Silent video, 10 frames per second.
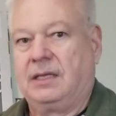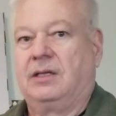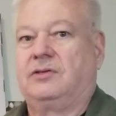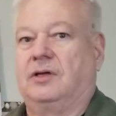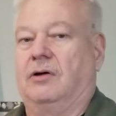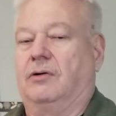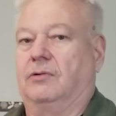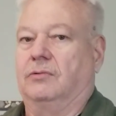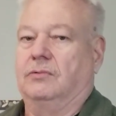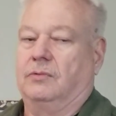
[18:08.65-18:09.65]

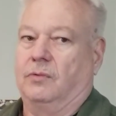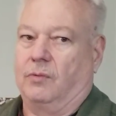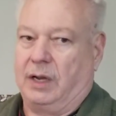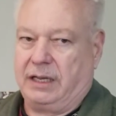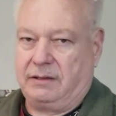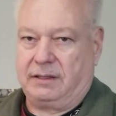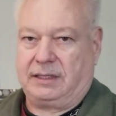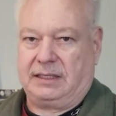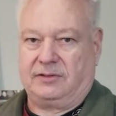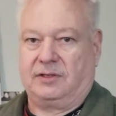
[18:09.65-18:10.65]
So one of the
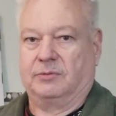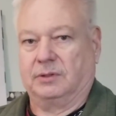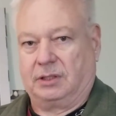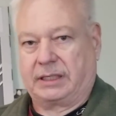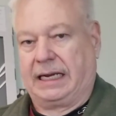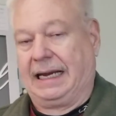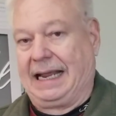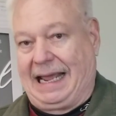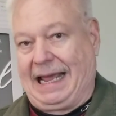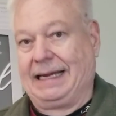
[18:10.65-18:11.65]
things that we're looking at
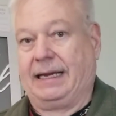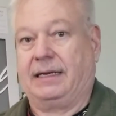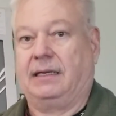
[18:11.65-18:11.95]
adding